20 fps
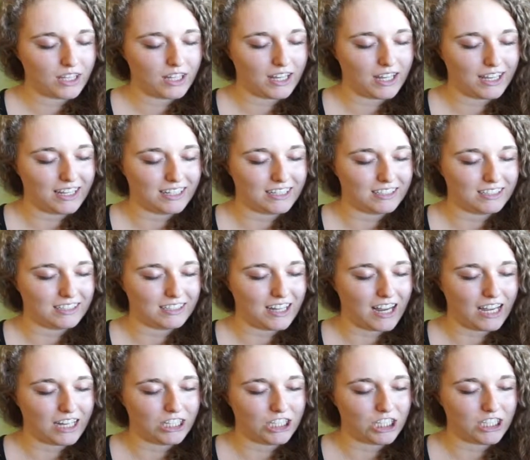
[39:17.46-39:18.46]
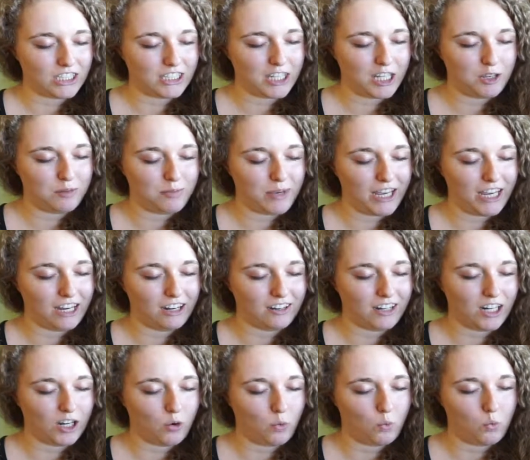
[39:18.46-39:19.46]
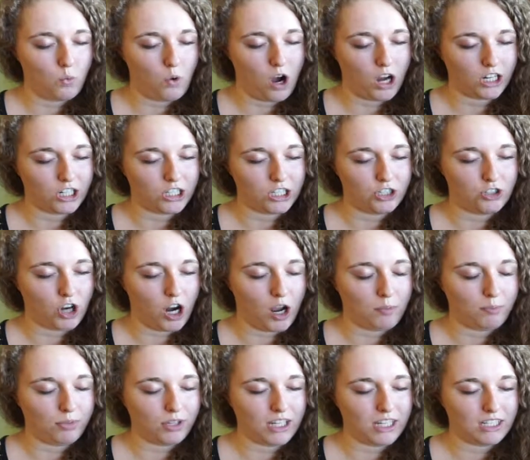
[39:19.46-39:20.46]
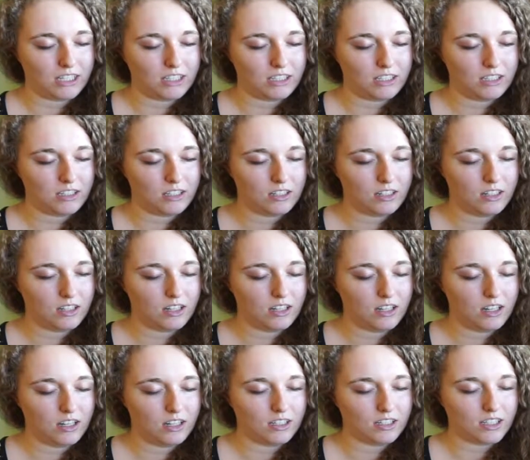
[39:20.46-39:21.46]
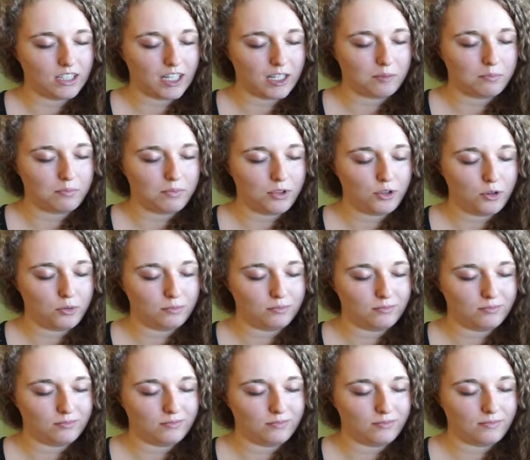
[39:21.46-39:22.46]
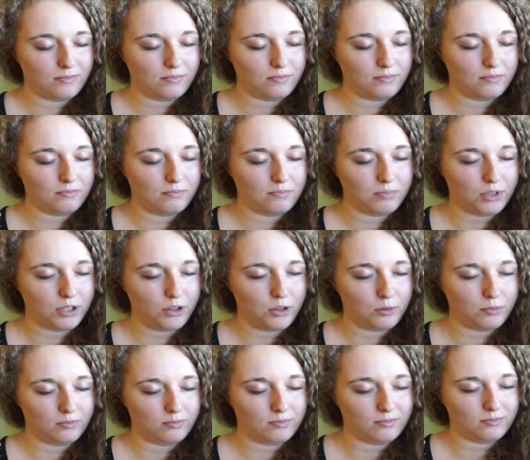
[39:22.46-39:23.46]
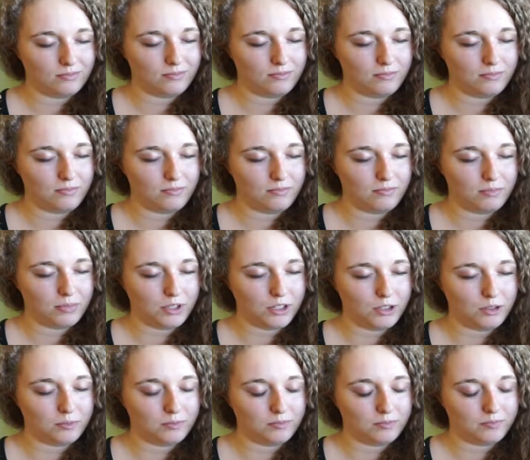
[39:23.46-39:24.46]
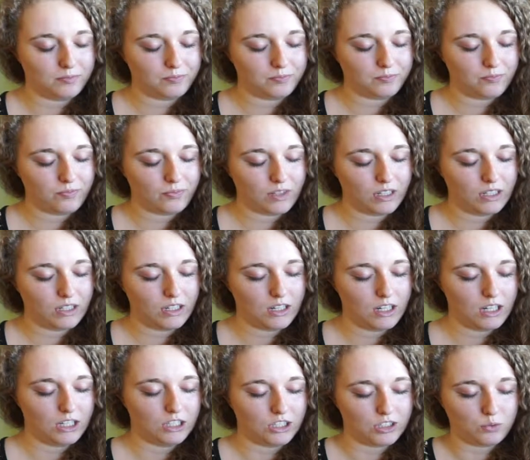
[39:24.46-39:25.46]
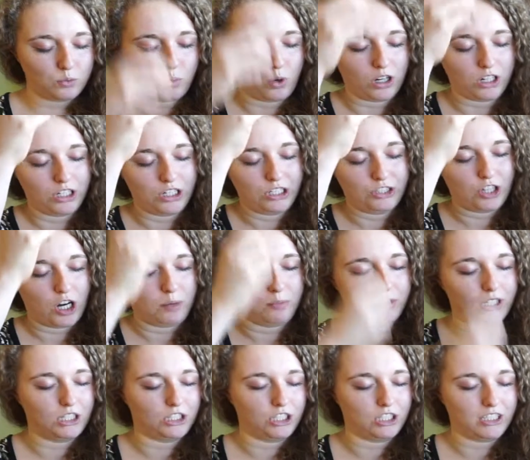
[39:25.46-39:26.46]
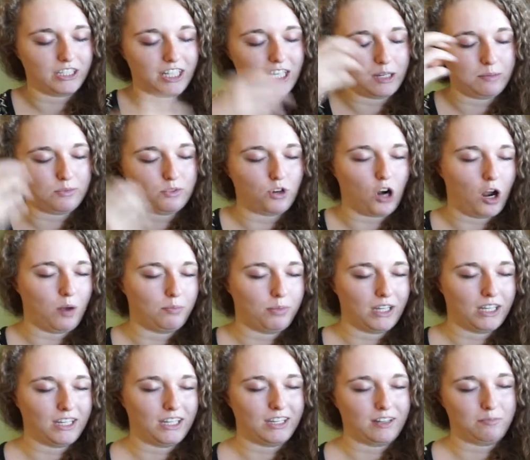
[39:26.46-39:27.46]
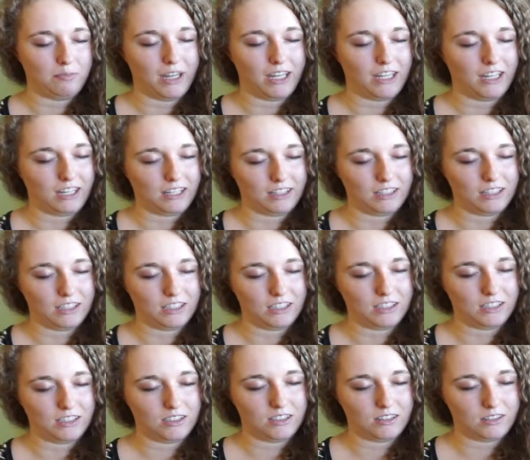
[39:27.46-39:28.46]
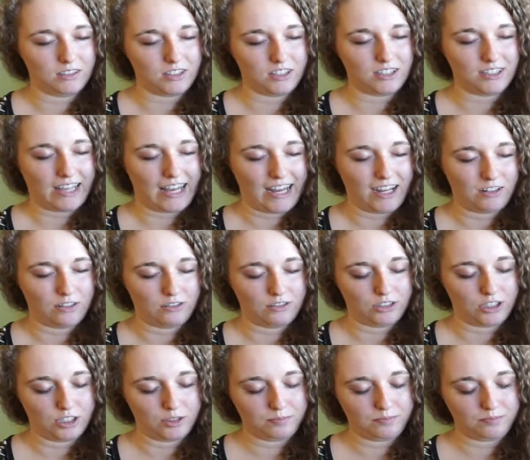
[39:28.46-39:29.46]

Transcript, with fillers: and I just keep hearing water droplets. It's like bloop, bloop, bloop. Just water droplets just keep dropping and making this sound.